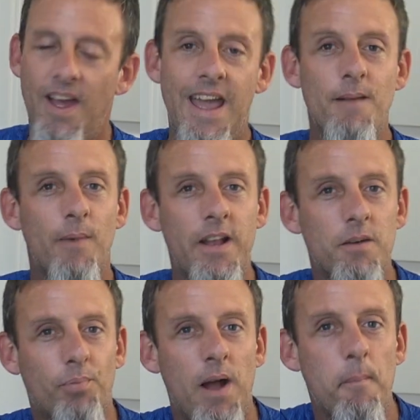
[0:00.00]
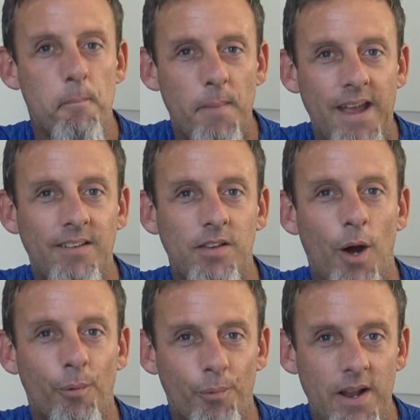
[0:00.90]
Ham Radio Prep makes
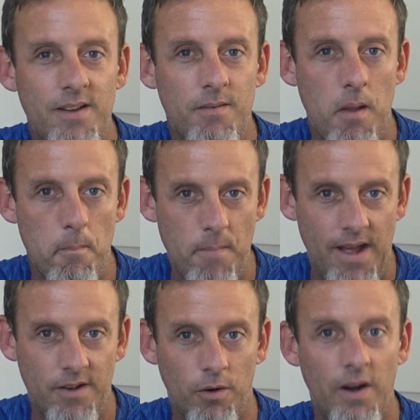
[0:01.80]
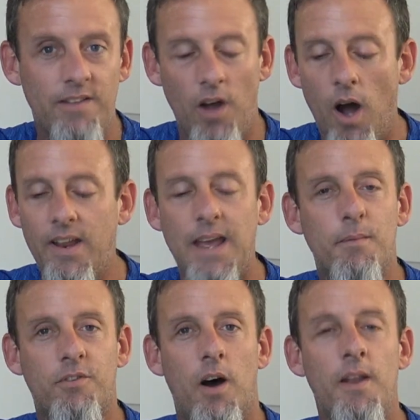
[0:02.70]
a written manual. It's on
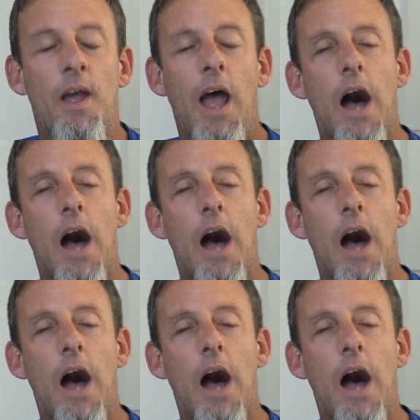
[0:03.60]
Amazon.